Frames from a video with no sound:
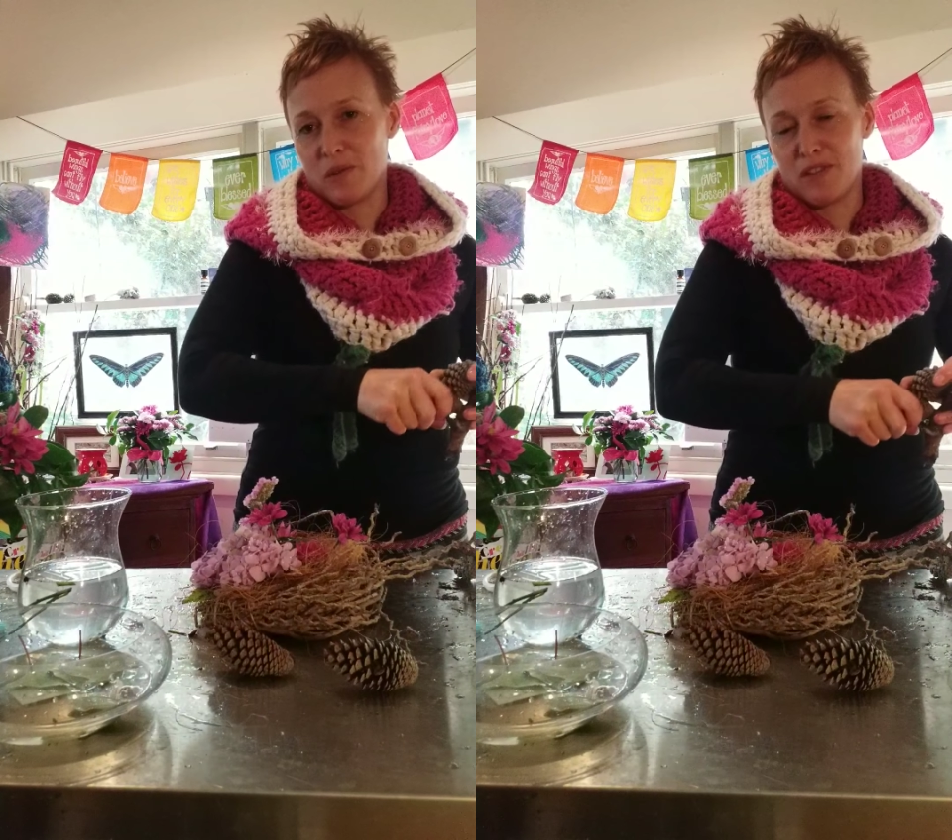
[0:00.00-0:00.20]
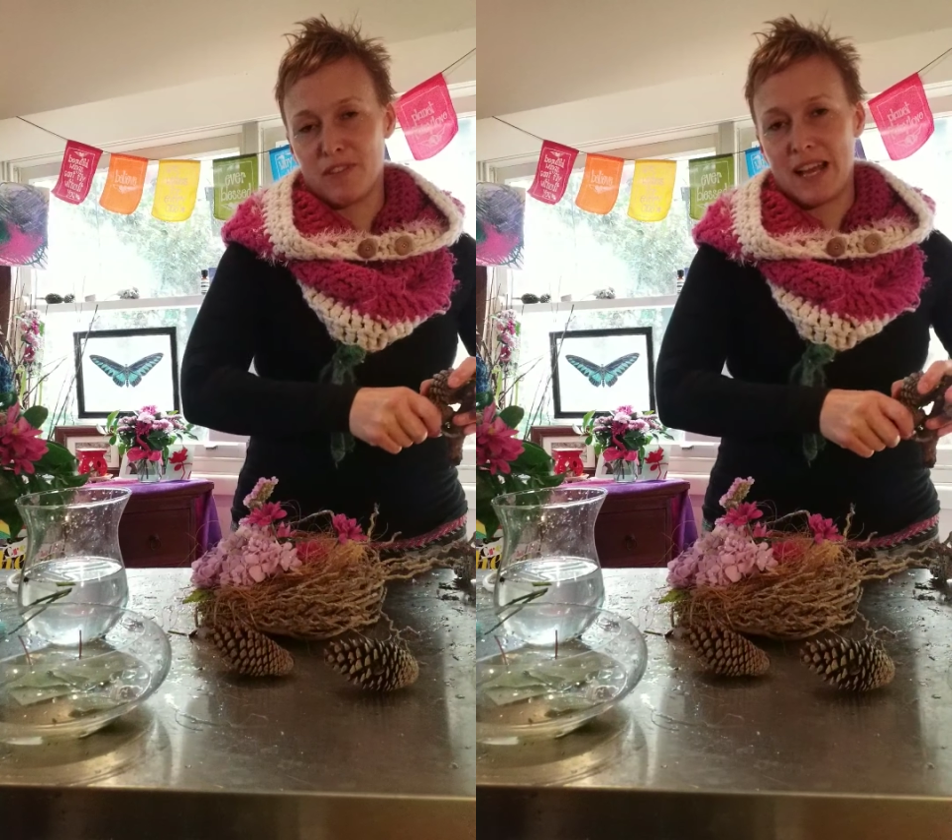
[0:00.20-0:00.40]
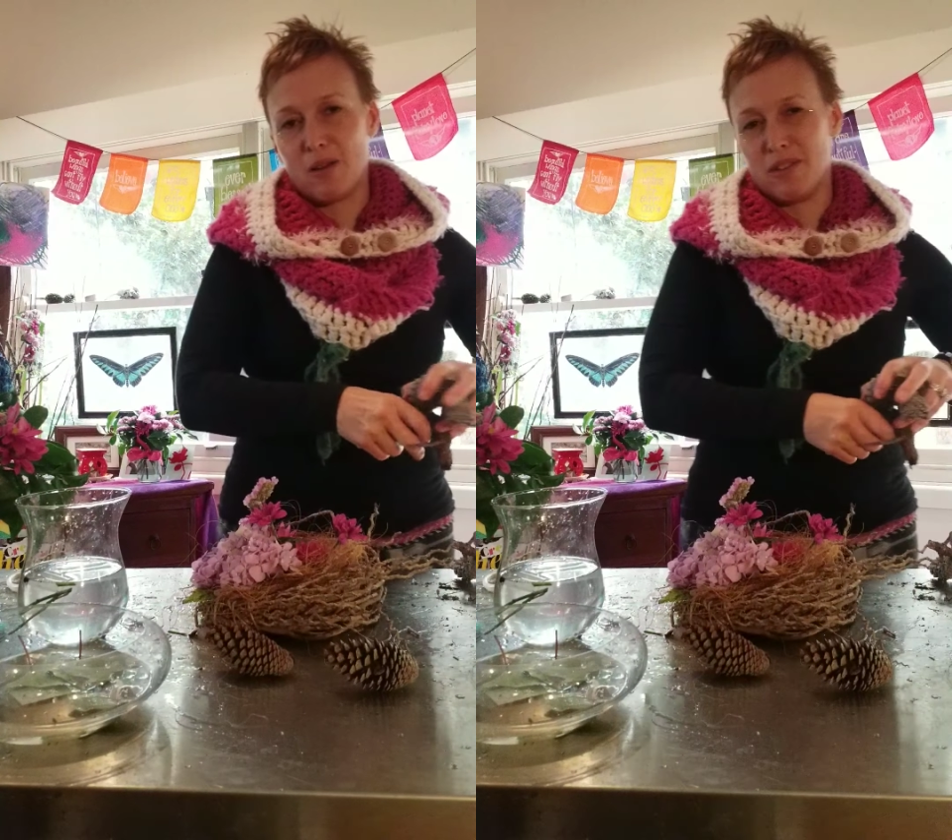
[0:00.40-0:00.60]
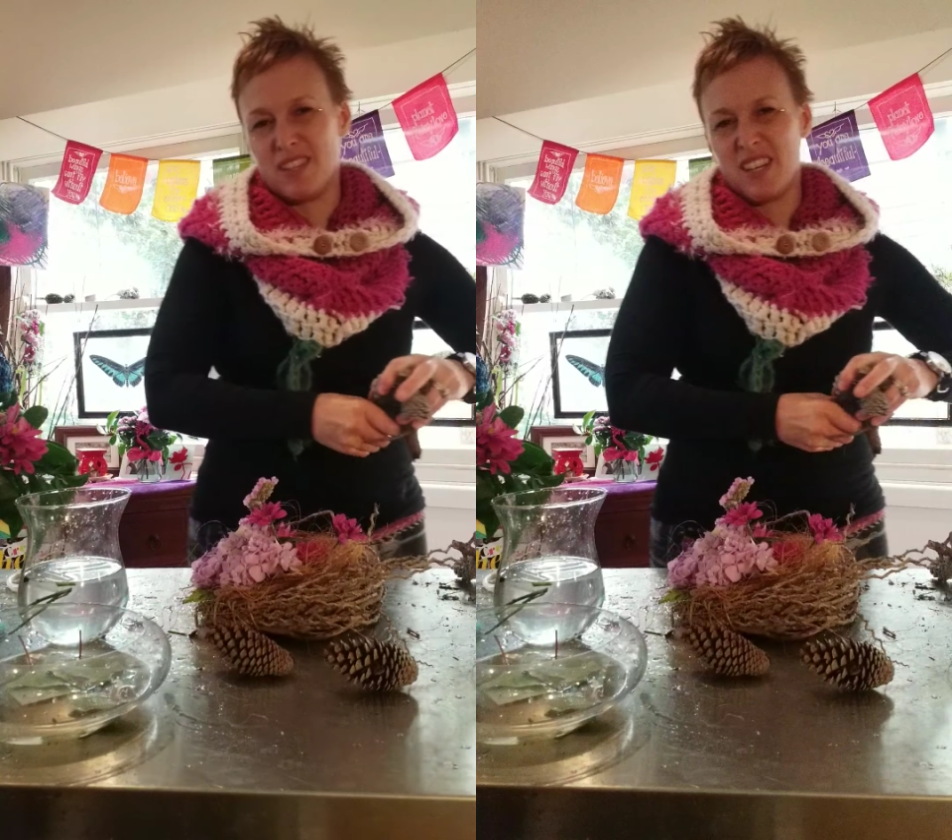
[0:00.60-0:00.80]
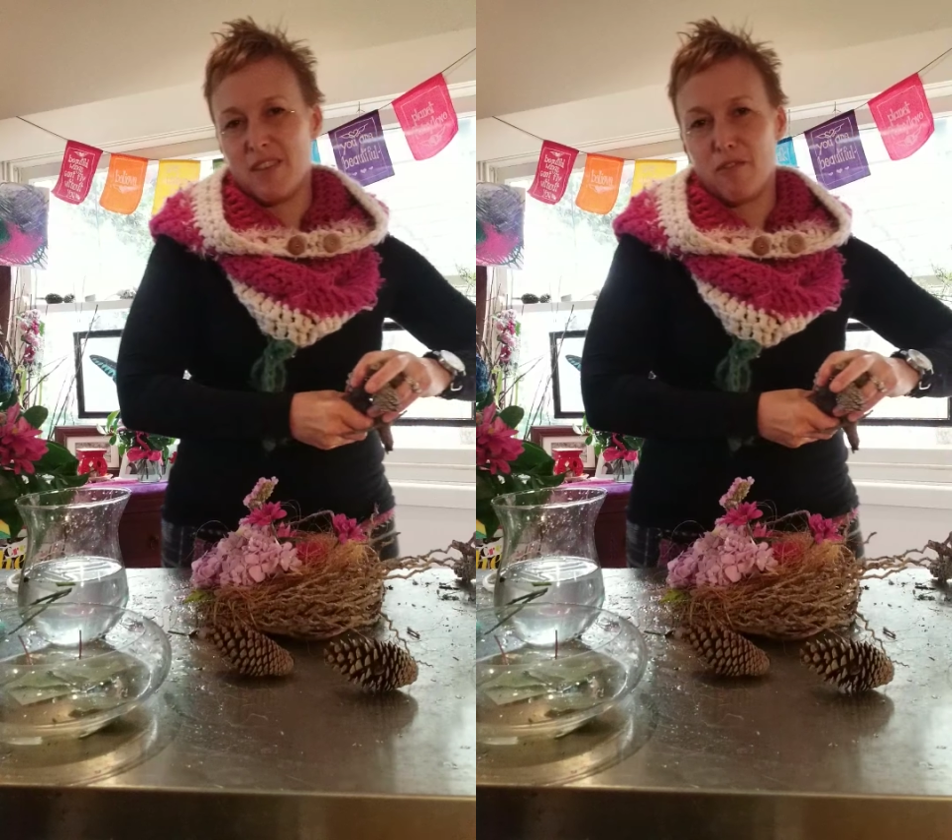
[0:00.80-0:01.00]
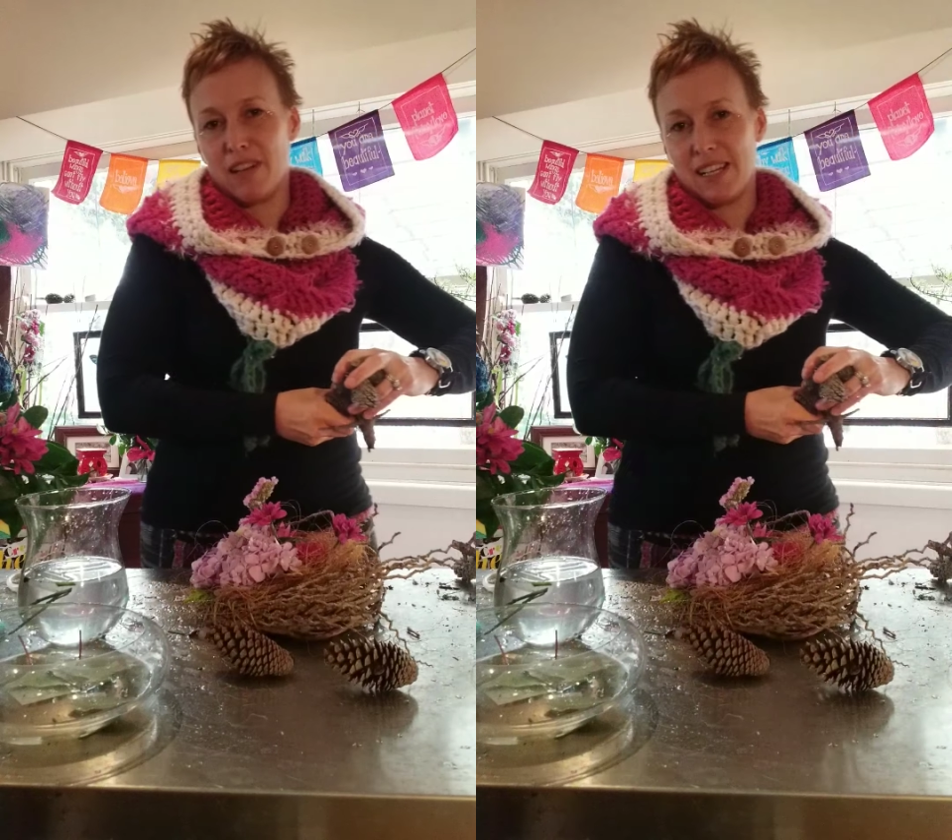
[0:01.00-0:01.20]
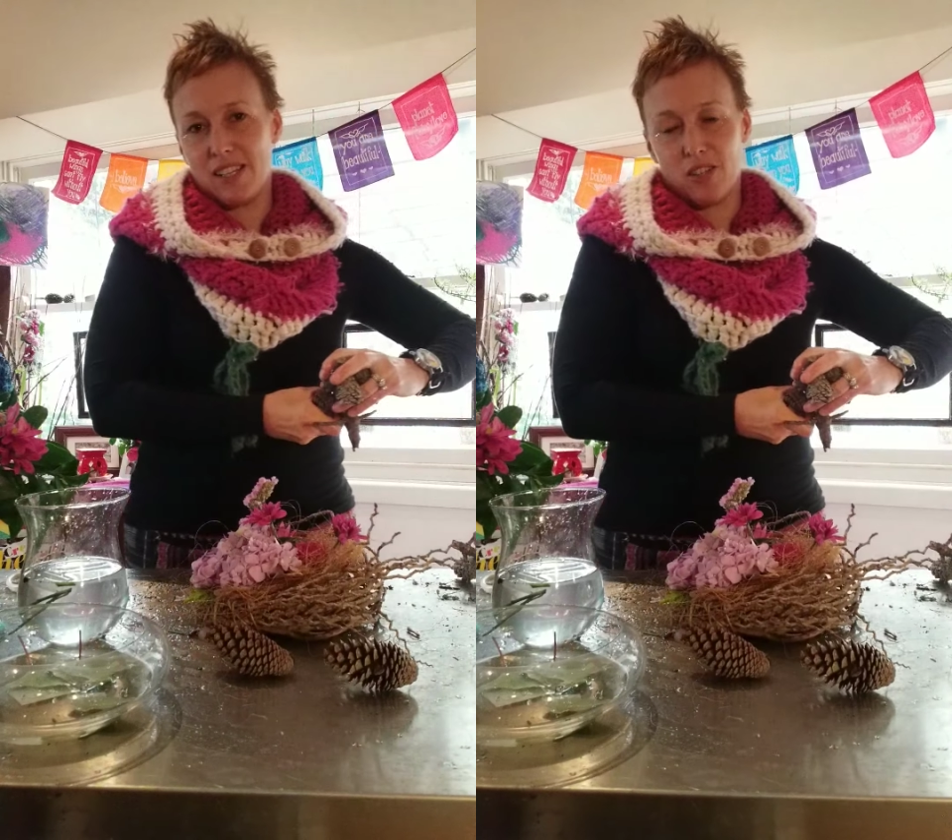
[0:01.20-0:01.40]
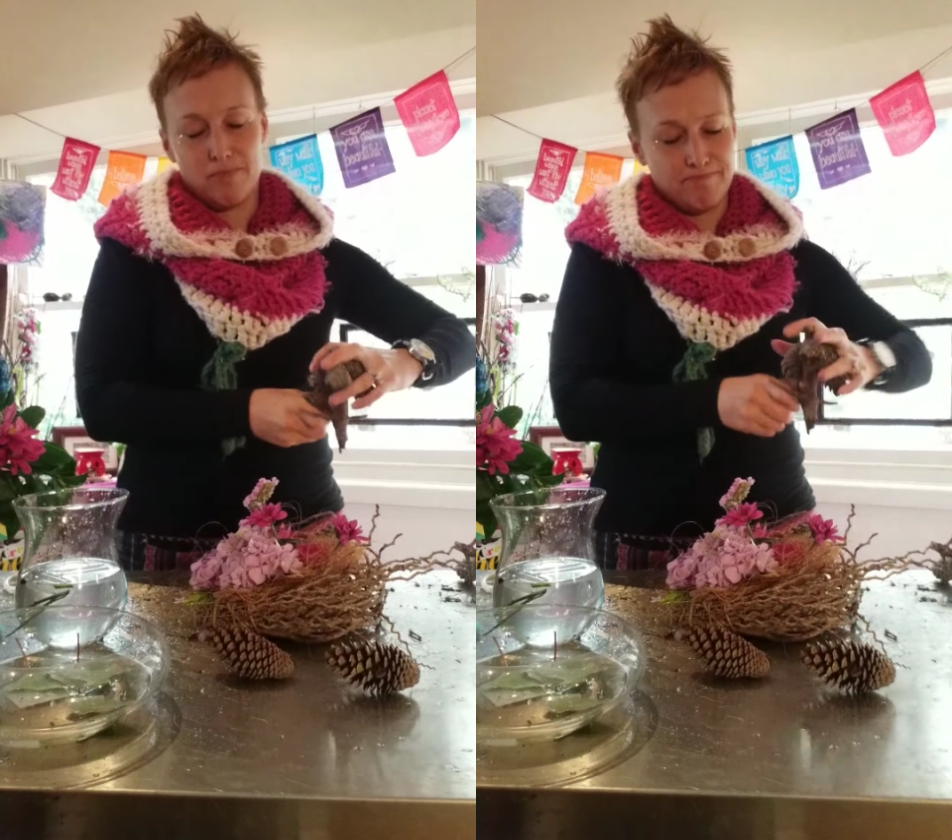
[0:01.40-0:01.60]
flowers, you never really stop.